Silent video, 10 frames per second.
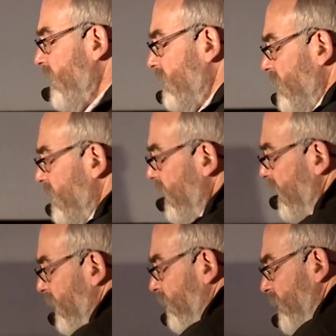model
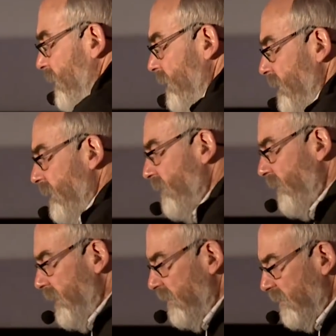there is
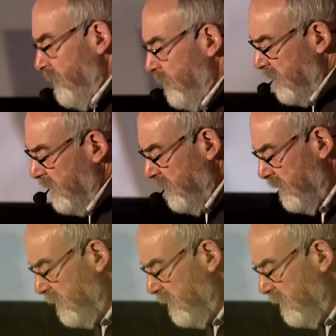very simply,